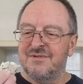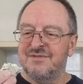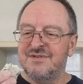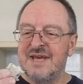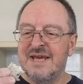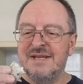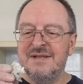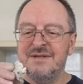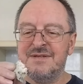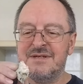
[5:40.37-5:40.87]

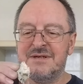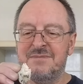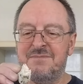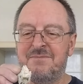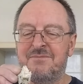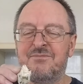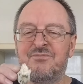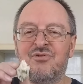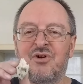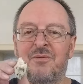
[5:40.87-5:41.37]
tender,
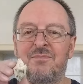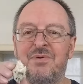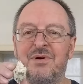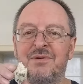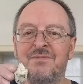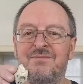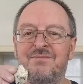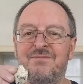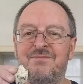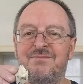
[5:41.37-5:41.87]

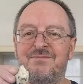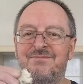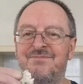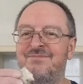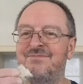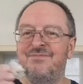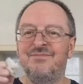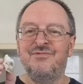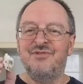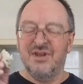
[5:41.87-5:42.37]
proper
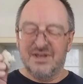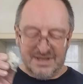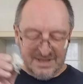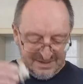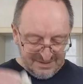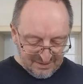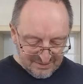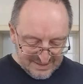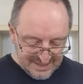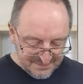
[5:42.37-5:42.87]

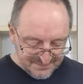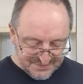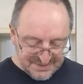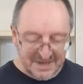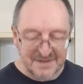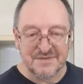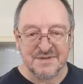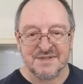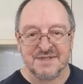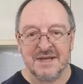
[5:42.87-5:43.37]
chicken. I keep
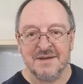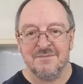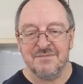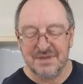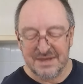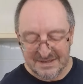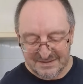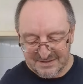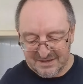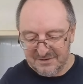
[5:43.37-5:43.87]
saying the same
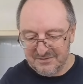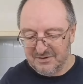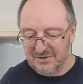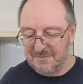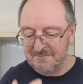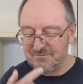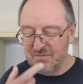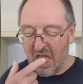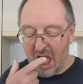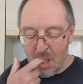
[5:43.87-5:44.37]
thing, don't I?